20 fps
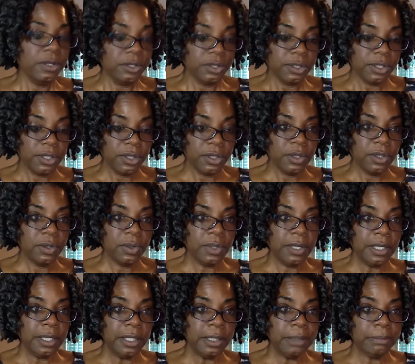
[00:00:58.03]
So,
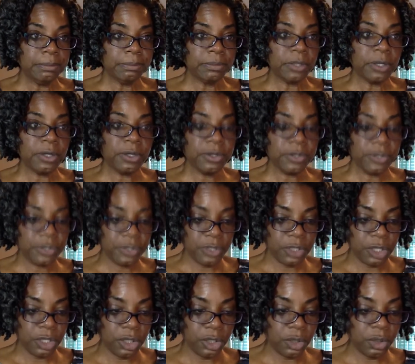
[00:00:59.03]
um,
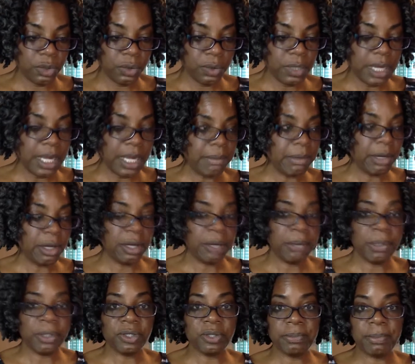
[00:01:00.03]
also, bought a
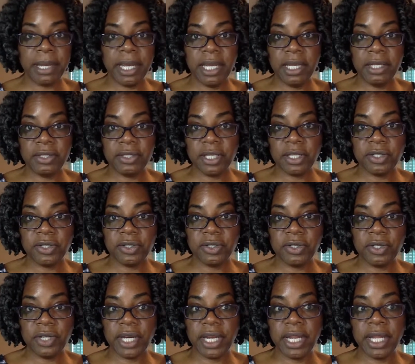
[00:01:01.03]
bunch of paints
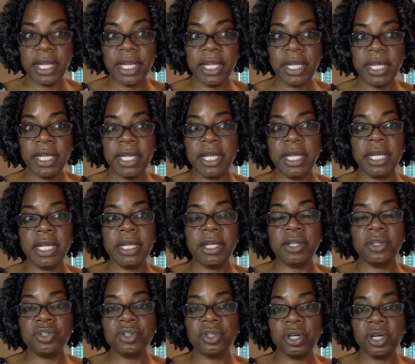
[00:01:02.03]
yesterday
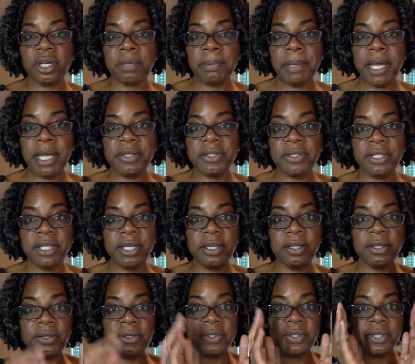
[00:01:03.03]
and chalk
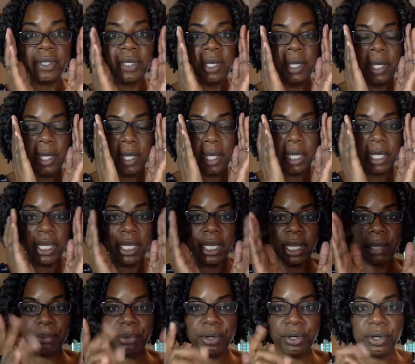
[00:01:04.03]
pastels, and
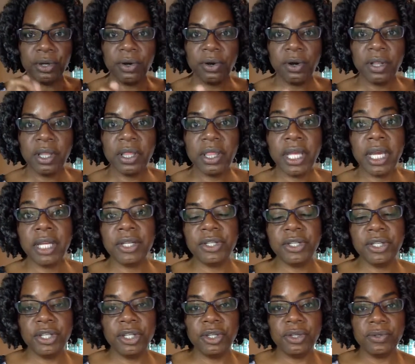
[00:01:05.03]
I put all of that
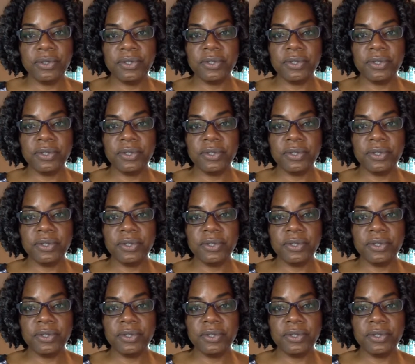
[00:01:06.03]
to use.